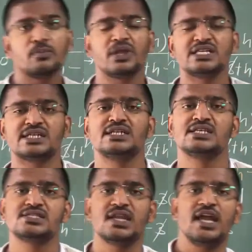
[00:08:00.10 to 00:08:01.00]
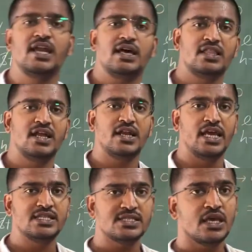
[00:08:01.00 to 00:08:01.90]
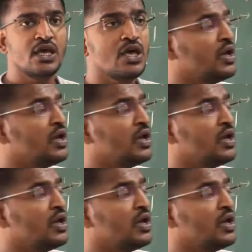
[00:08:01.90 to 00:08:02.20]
Please understand, that is,